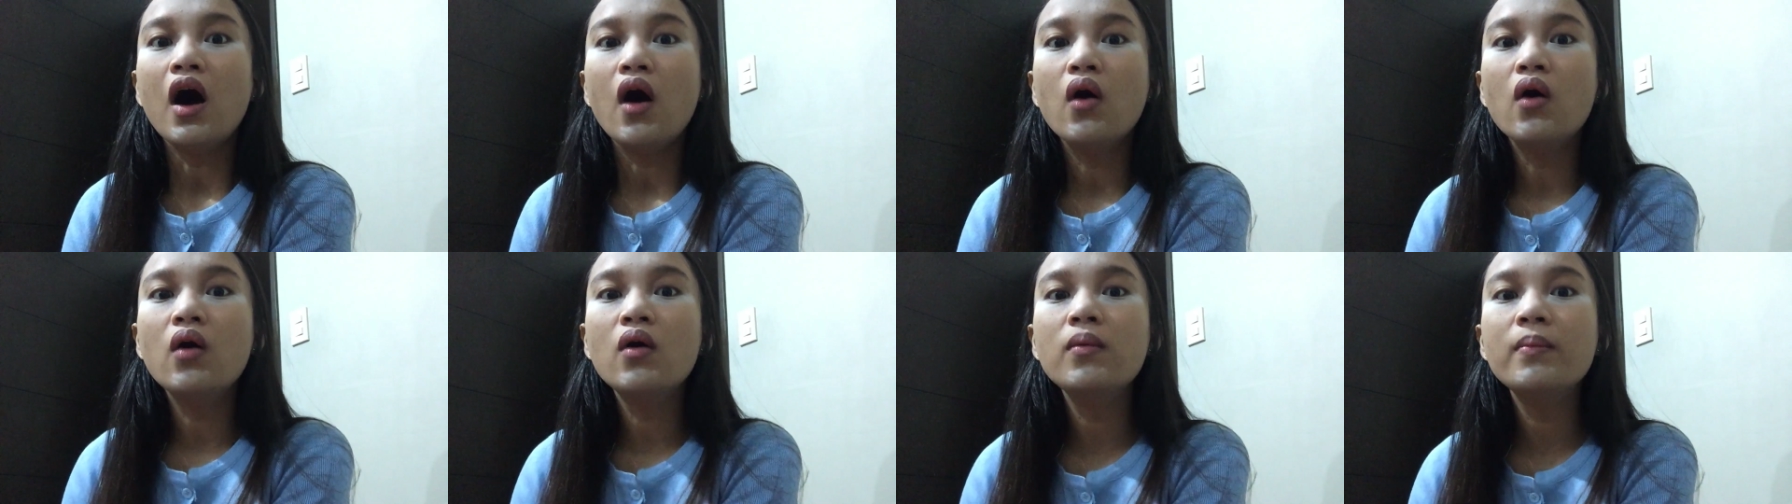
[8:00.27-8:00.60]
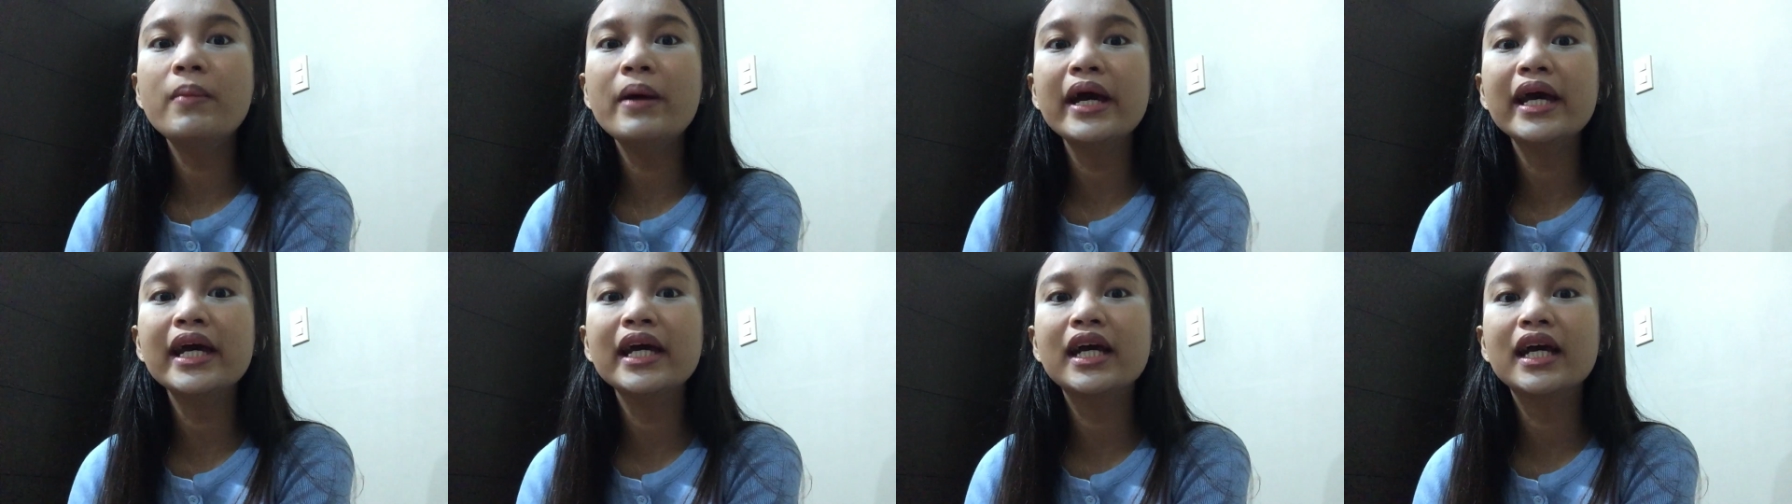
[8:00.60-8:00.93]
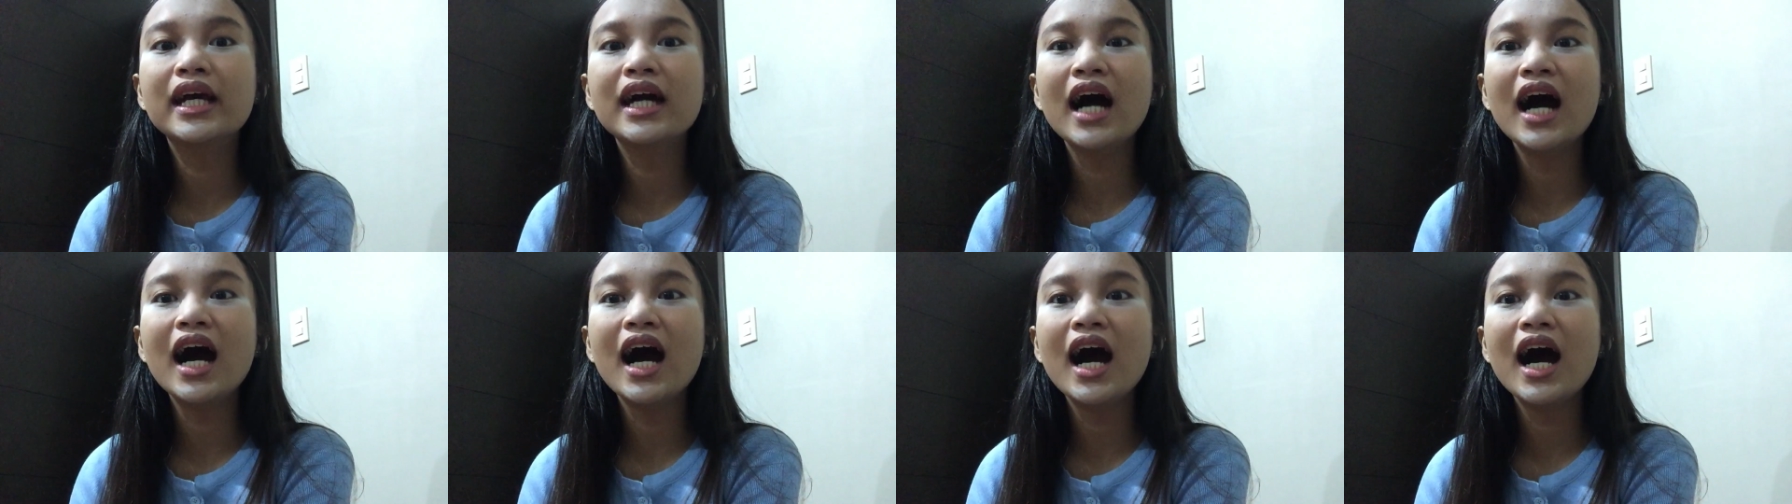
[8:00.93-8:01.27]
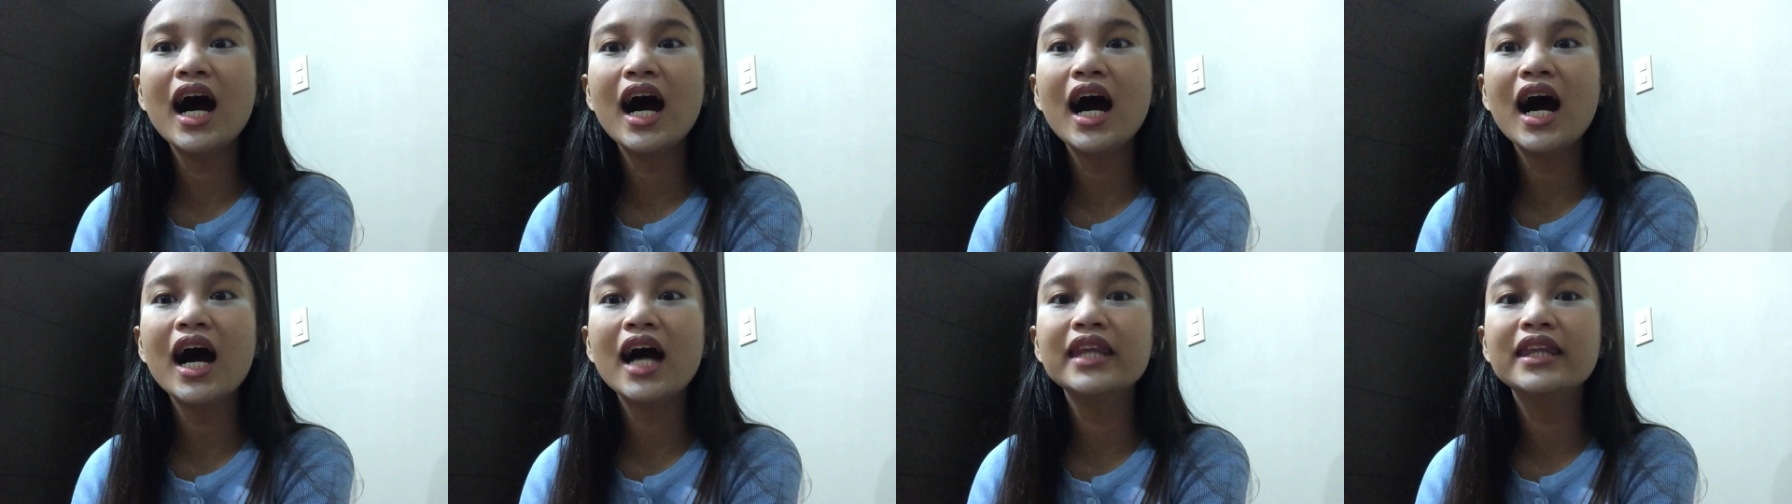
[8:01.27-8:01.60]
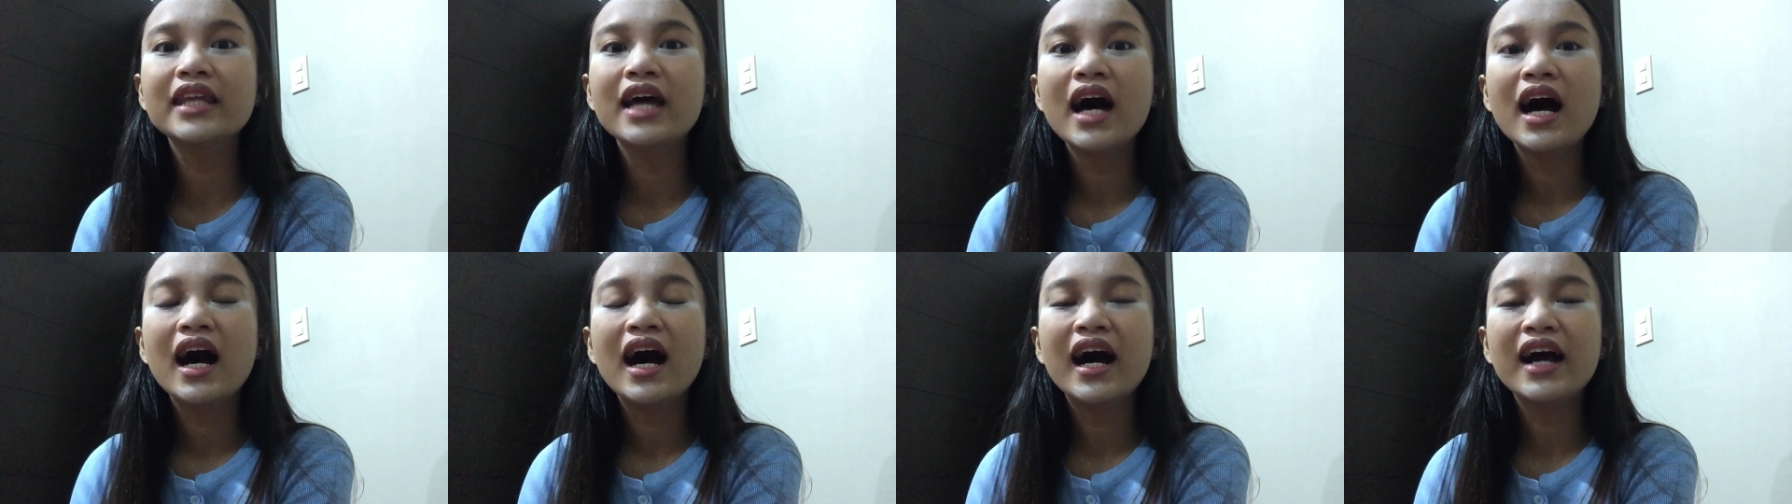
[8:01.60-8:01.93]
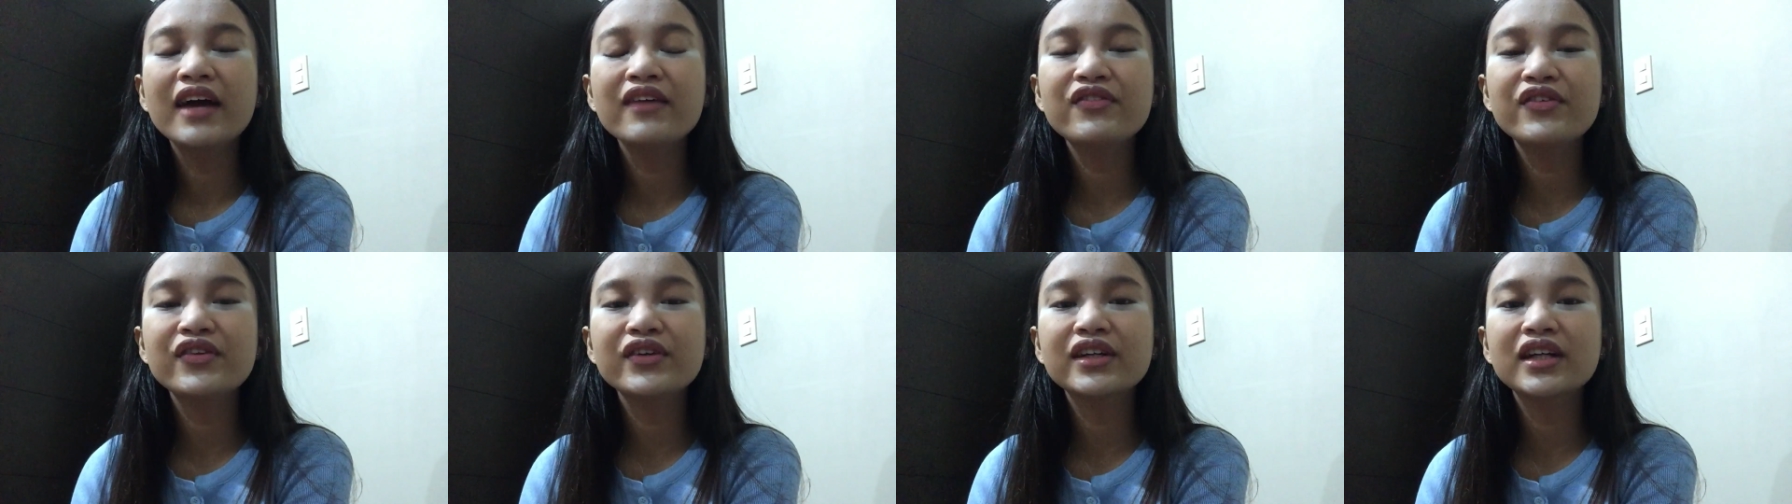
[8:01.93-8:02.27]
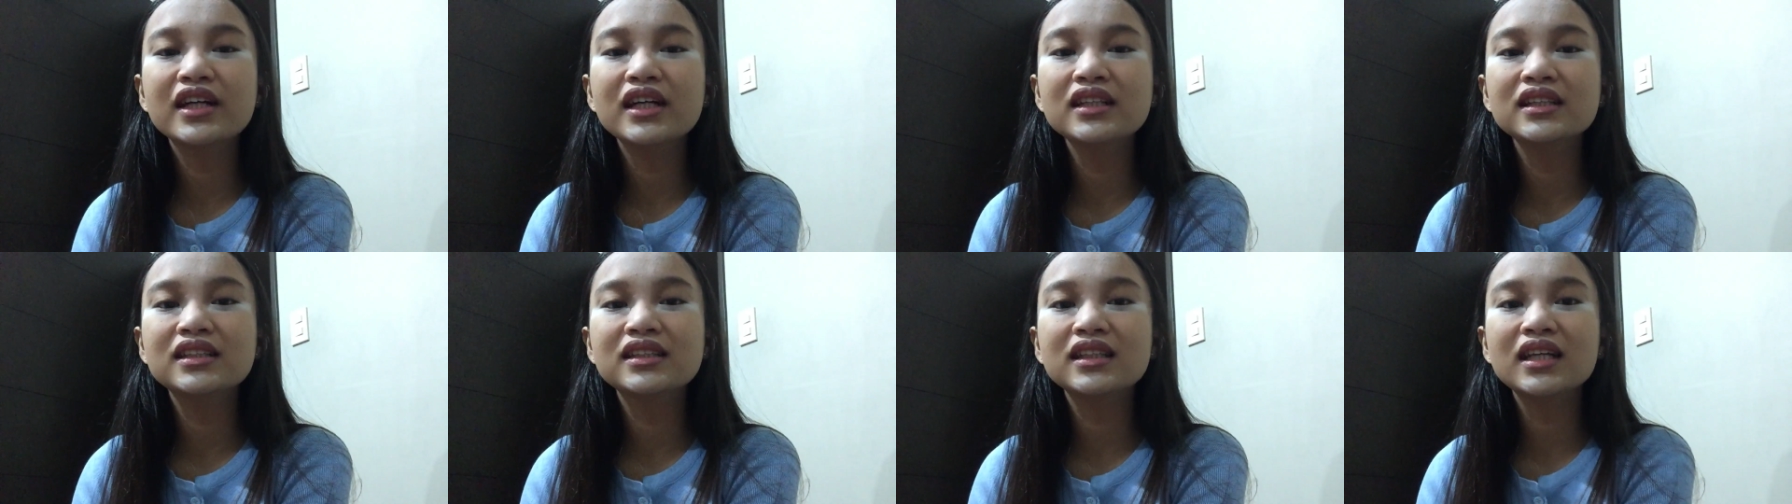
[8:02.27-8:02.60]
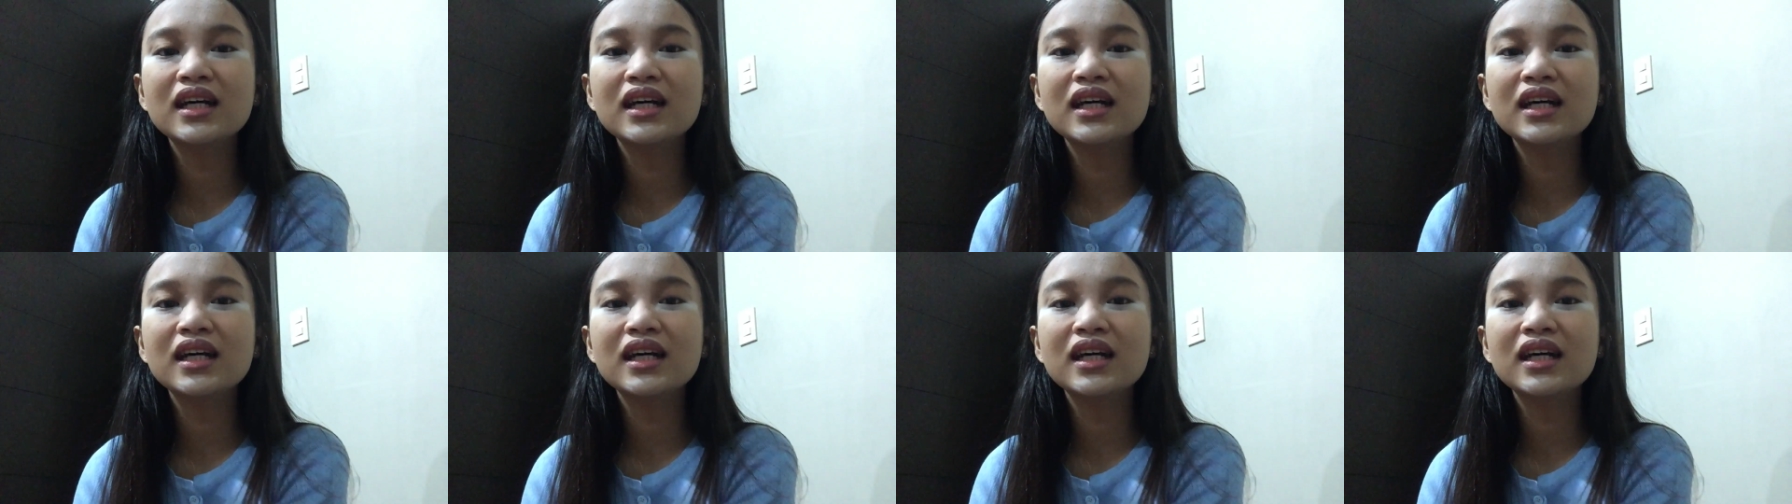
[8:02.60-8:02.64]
Oh my God! I forgot